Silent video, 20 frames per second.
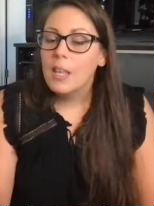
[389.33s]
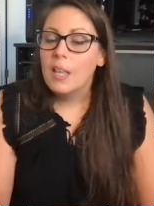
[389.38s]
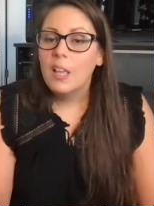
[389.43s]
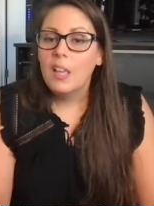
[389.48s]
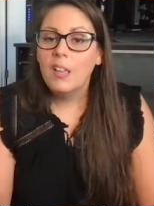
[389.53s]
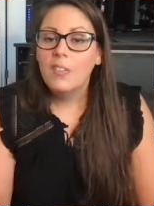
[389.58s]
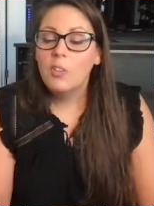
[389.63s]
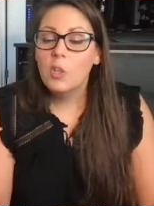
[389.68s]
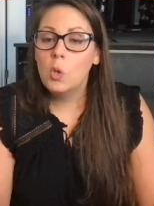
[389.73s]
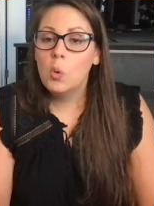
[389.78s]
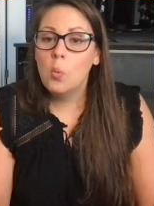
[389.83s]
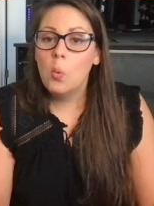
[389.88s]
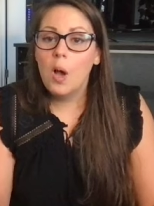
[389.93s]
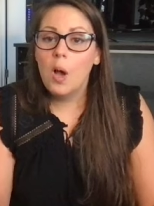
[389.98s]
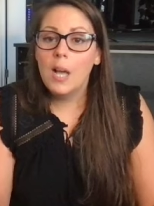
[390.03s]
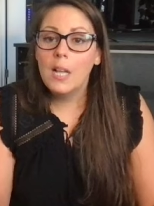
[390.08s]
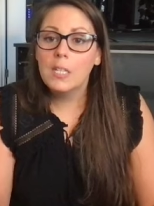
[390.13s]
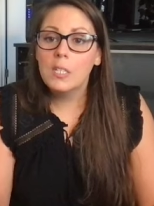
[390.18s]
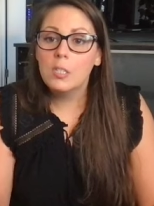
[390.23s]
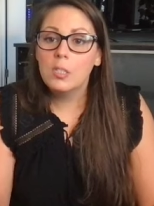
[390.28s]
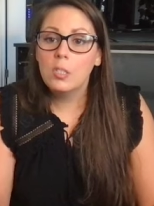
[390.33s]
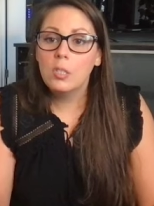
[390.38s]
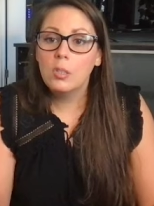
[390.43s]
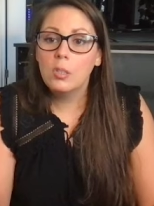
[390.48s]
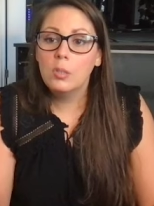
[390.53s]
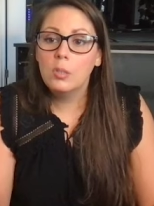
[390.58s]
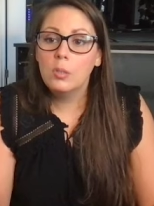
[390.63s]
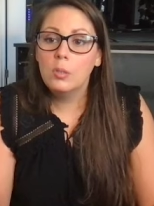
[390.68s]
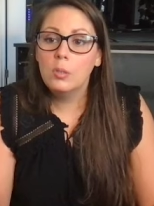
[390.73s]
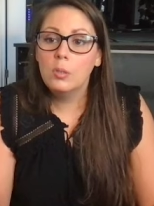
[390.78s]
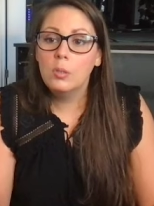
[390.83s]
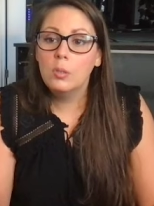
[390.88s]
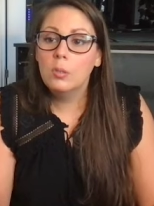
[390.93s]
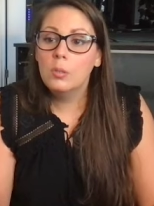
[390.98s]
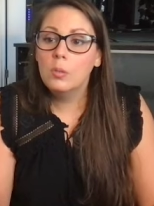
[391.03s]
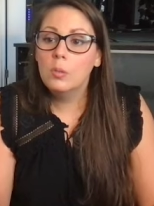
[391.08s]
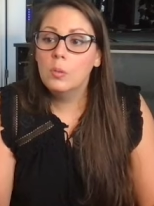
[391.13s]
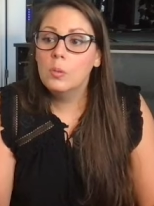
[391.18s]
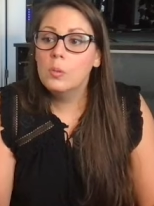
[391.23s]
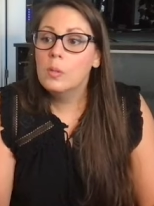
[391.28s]
If you want
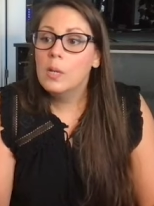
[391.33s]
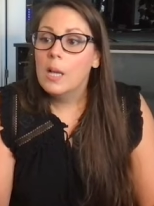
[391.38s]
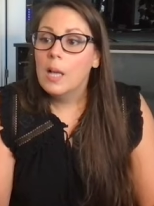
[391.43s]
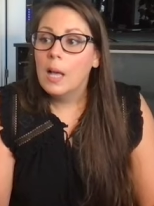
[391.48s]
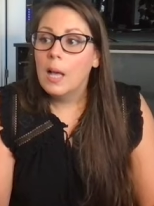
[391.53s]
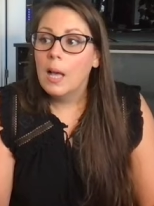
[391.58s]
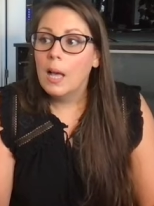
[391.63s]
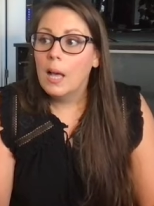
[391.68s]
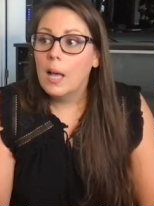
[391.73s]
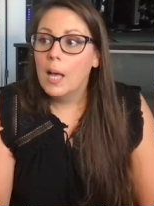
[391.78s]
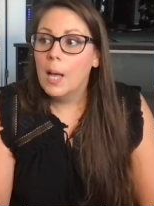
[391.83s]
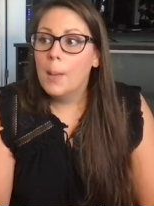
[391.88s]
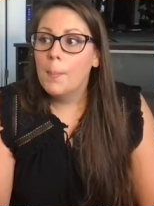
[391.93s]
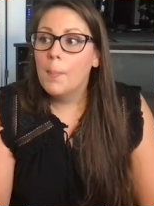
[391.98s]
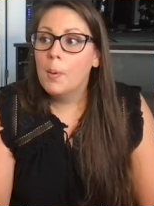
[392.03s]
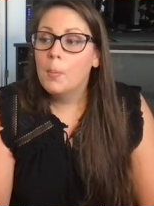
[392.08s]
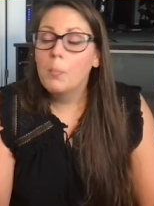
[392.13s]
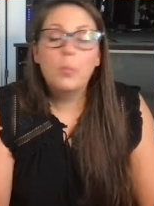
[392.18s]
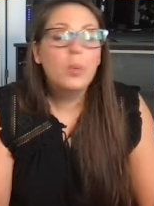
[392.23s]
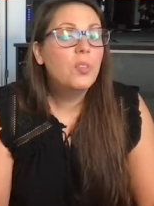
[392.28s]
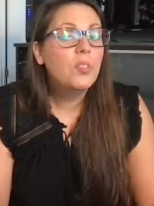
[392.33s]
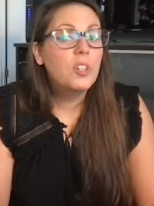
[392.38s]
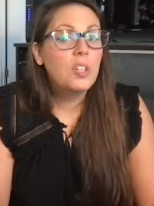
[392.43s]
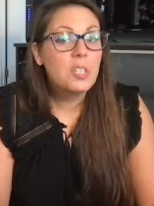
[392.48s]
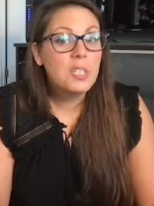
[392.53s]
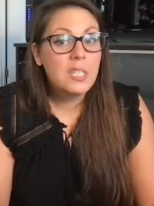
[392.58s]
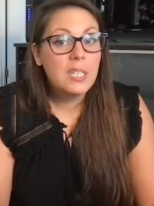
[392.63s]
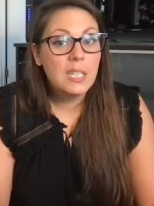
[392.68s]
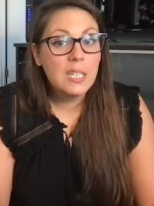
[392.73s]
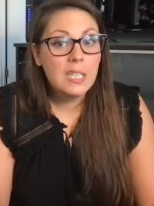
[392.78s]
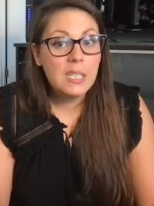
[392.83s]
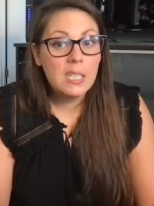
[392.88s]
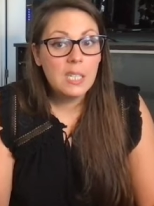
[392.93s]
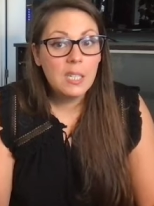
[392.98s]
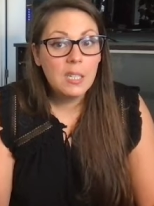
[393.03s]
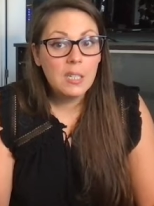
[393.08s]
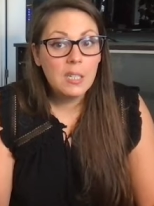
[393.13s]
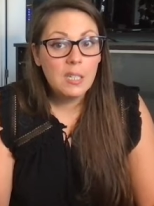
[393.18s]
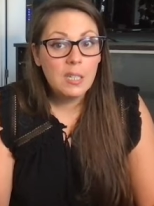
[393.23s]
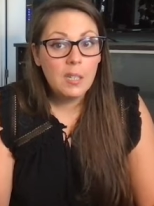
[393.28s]
to um, move your seat,
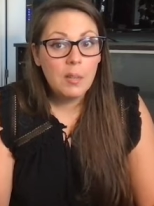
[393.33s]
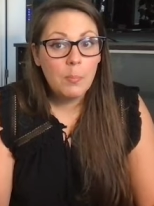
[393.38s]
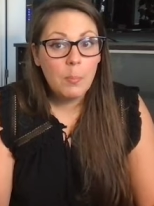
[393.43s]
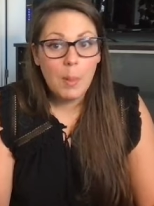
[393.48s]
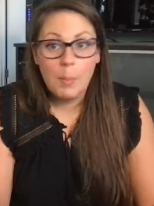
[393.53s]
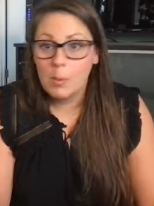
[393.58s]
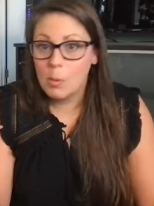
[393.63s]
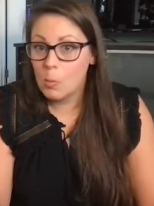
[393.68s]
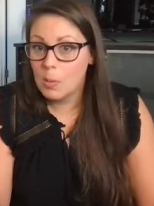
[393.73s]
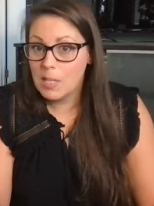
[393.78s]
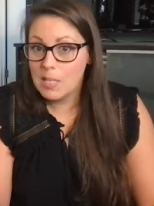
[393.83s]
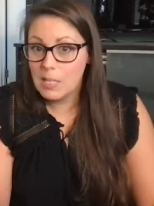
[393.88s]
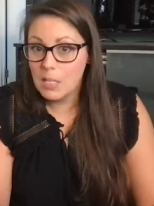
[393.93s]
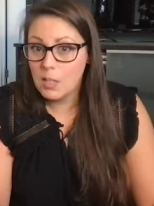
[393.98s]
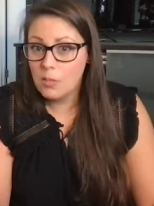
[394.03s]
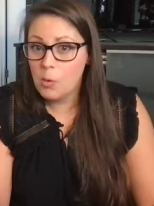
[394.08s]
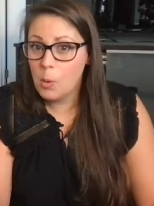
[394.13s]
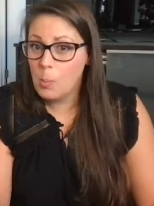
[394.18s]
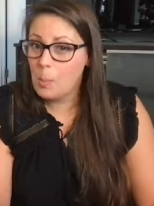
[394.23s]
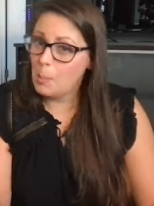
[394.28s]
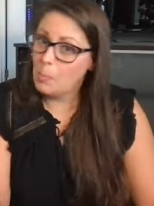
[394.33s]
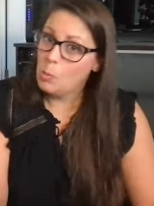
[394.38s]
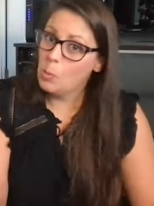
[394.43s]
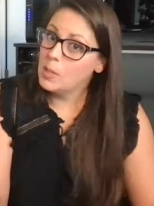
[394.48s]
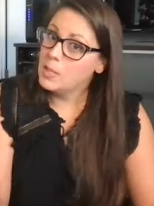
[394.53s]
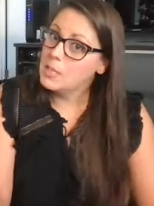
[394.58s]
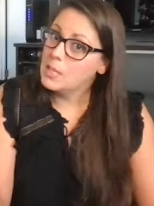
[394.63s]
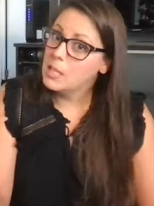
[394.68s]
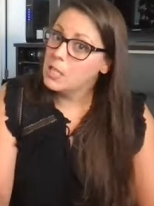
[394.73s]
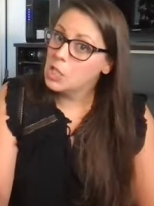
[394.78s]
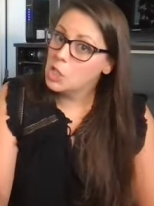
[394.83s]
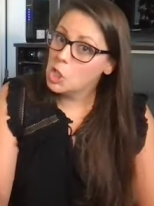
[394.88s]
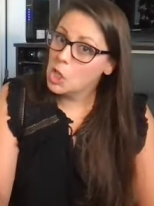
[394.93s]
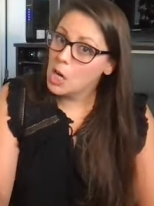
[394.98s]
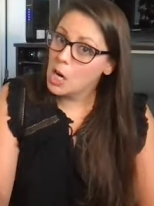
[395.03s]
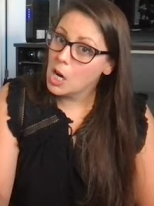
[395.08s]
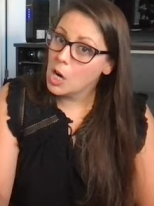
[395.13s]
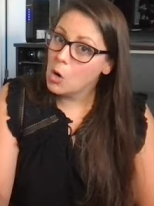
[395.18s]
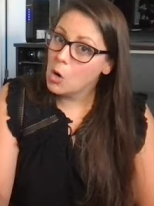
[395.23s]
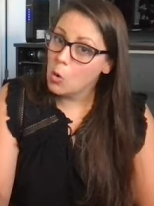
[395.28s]
maybe you wanna sit on the floor, maybe you wanna sit in a
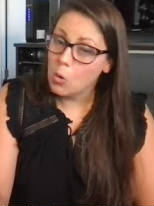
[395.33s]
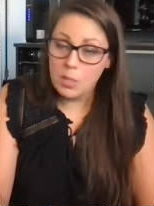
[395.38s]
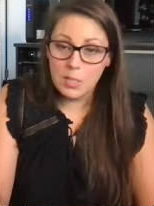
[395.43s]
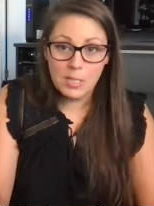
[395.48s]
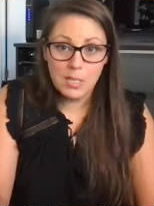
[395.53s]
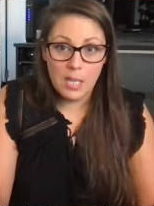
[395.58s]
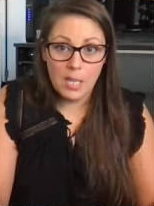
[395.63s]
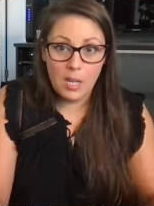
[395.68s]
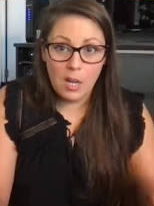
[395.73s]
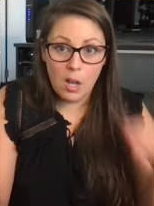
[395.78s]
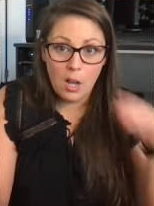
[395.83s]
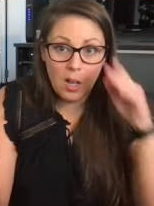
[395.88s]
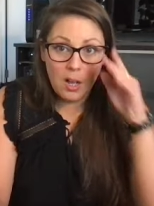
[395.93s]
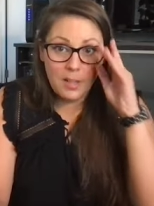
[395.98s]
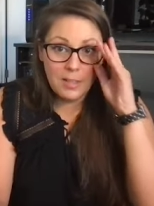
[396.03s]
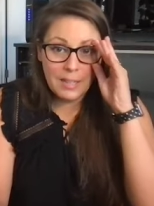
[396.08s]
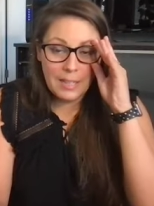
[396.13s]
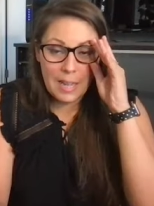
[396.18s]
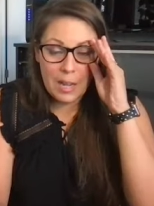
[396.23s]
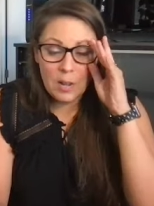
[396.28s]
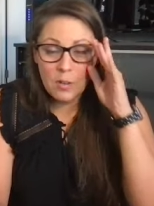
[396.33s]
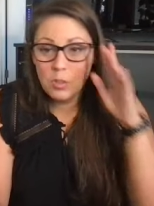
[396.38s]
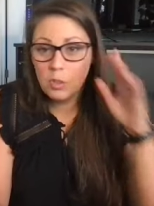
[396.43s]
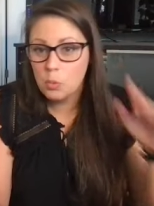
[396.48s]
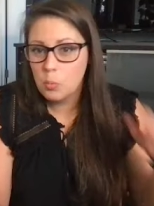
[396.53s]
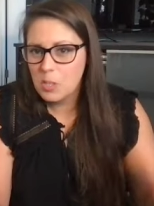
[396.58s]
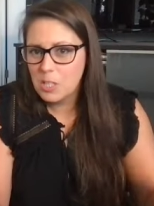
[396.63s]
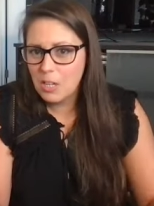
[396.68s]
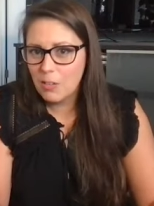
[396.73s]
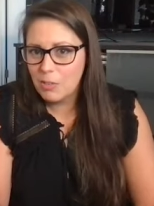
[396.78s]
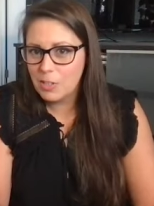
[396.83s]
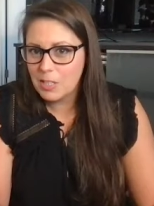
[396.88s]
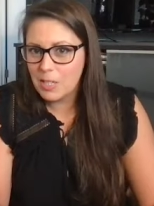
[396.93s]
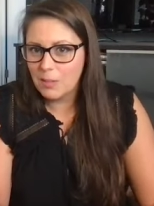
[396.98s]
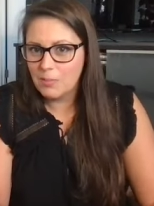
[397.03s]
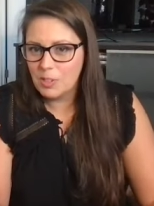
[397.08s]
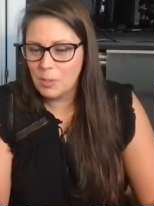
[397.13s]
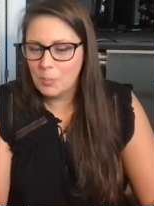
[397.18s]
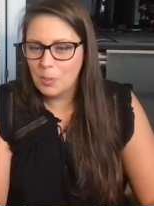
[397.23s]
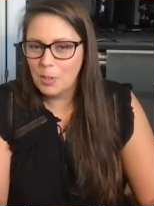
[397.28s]
chair or sit on the couch, whichever's
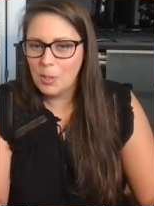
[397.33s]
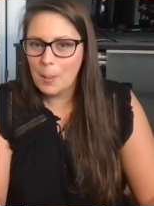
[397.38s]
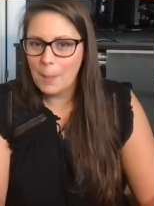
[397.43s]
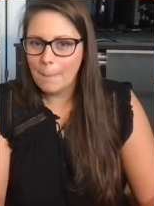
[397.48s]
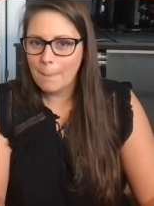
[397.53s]
comfortable.